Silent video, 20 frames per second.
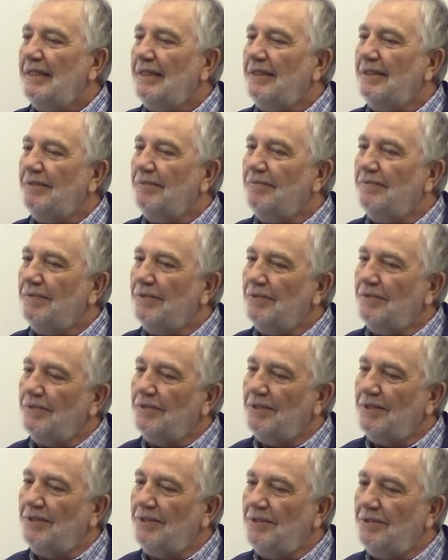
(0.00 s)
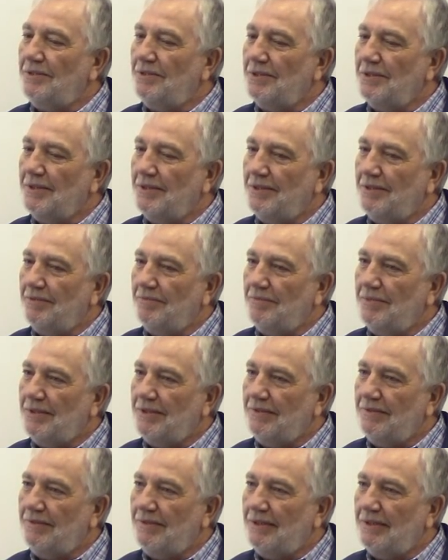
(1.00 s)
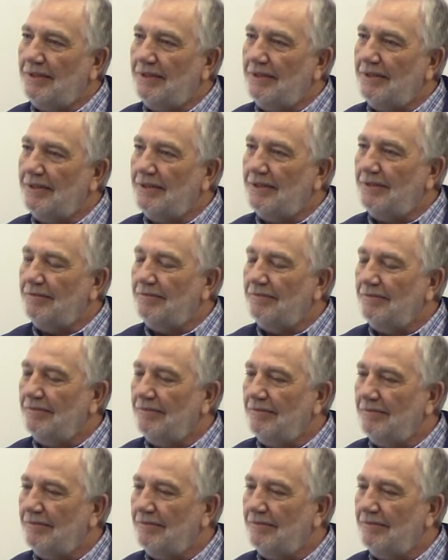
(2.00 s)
then fall of the year comes, you got to